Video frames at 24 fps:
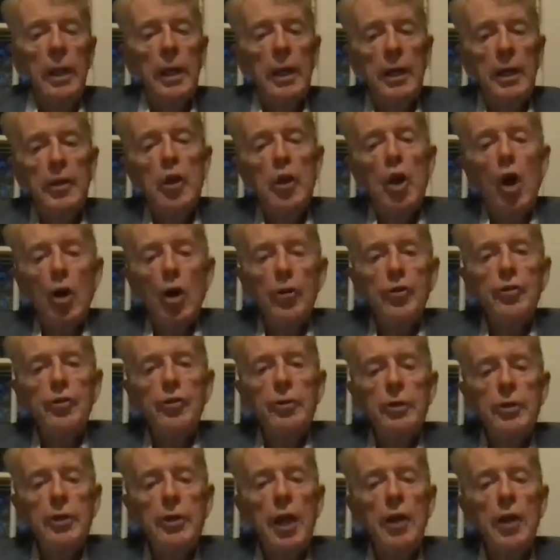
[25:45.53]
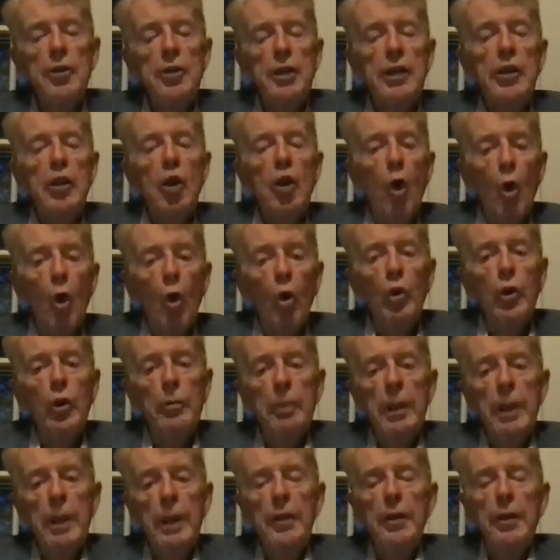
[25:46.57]
India also is largely coal
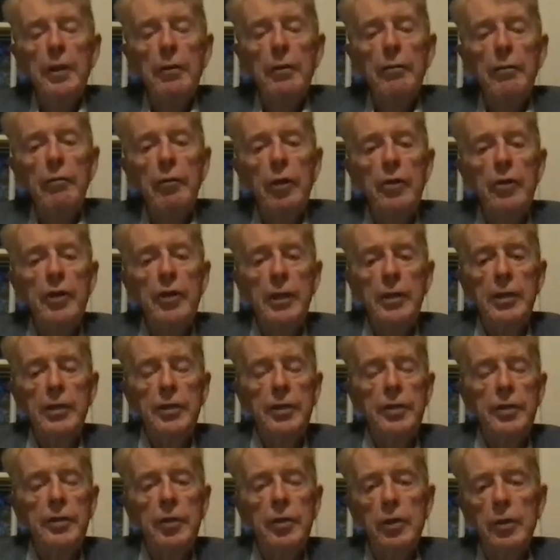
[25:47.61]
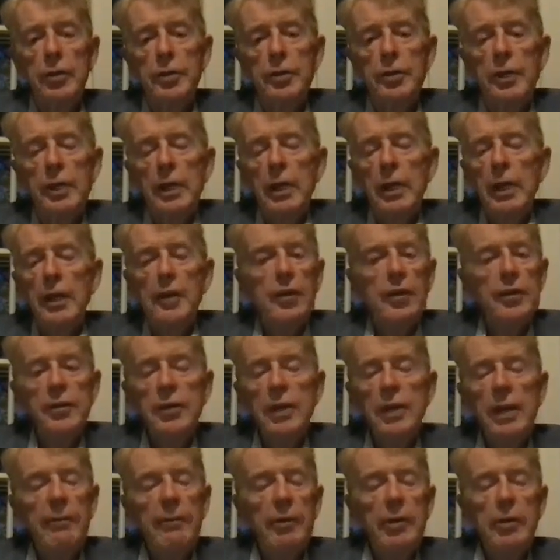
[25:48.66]
dependent for its energy source. It
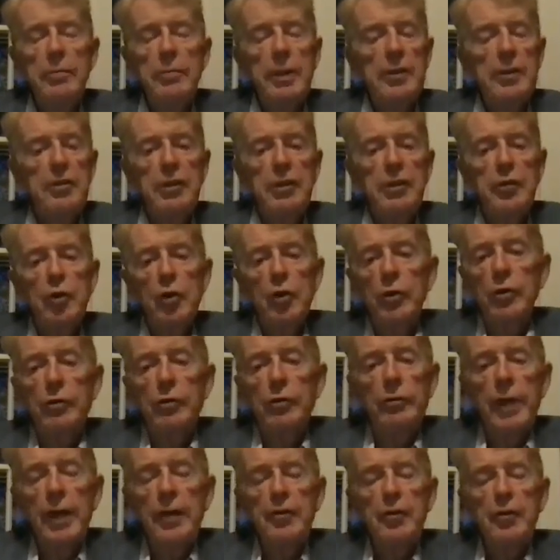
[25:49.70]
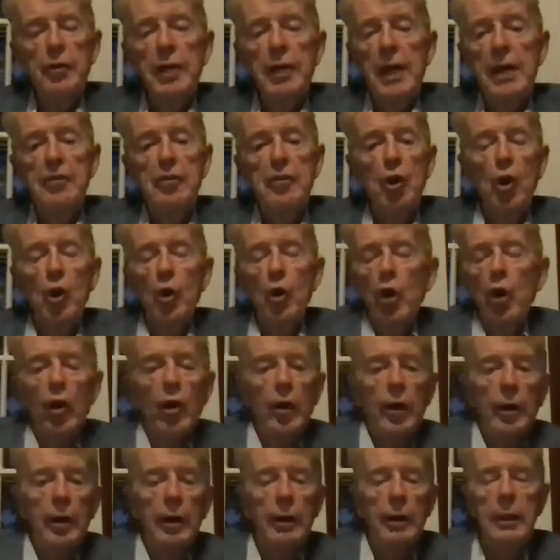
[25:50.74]
doesn't have a domestic source of natural gas or
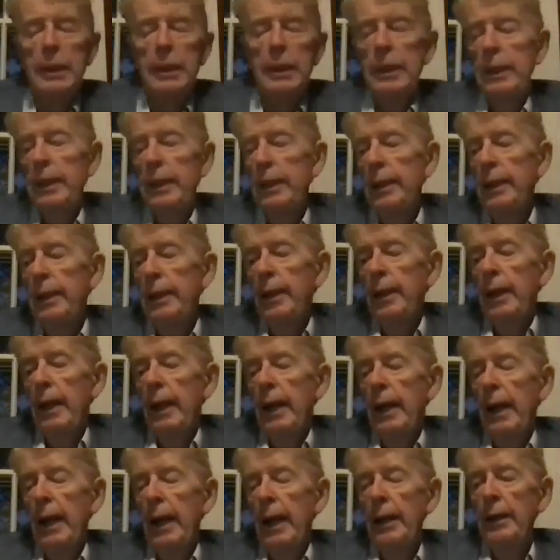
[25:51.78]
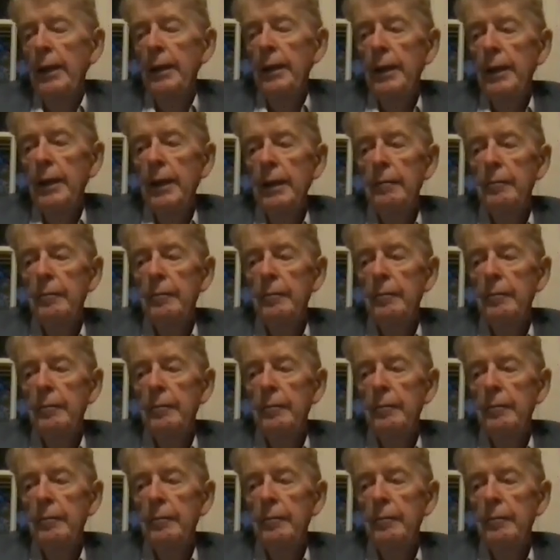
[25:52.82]
oil. And